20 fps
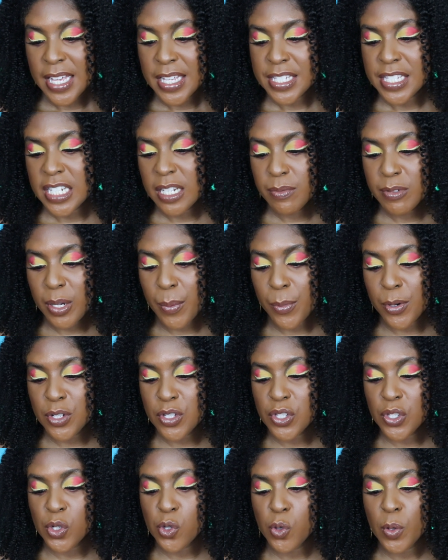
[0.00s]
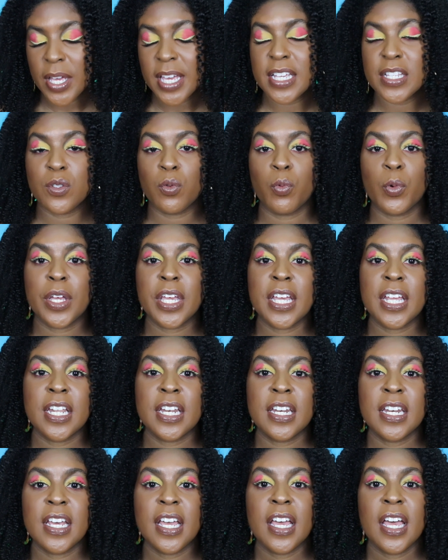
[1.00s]
Tip number 2 is
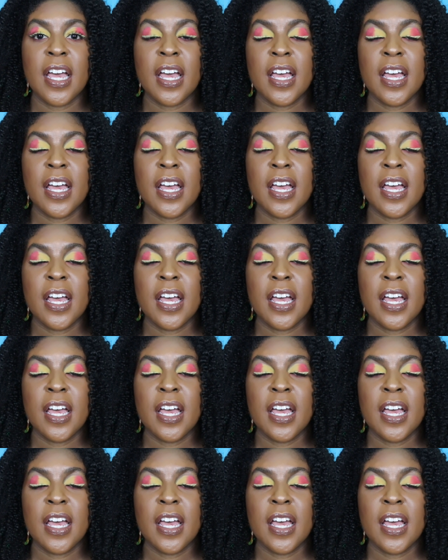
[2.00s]
when